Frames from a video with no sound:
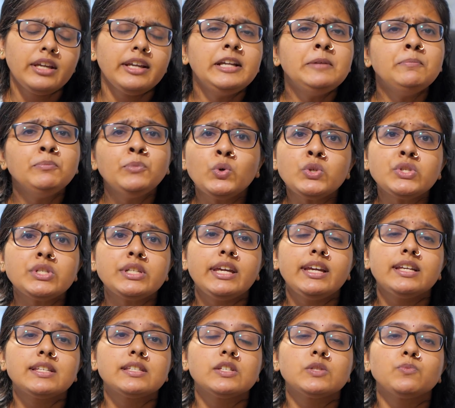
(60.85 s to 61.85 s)
In most
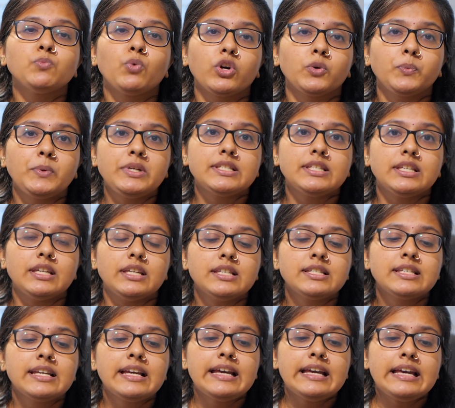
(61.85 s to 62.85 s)
cases what we see
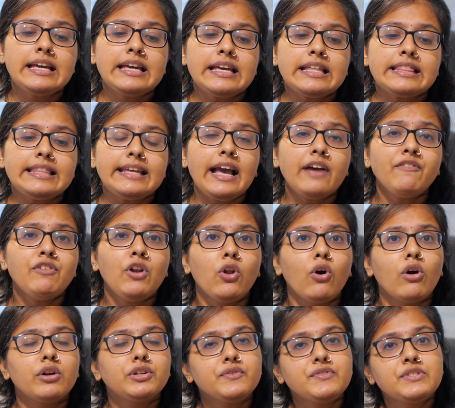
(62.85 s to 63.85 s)
is they have a
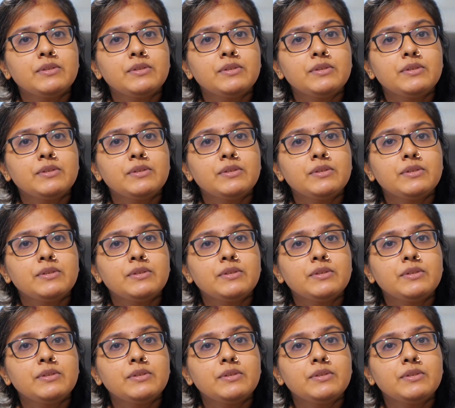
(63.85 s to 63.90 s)
lot of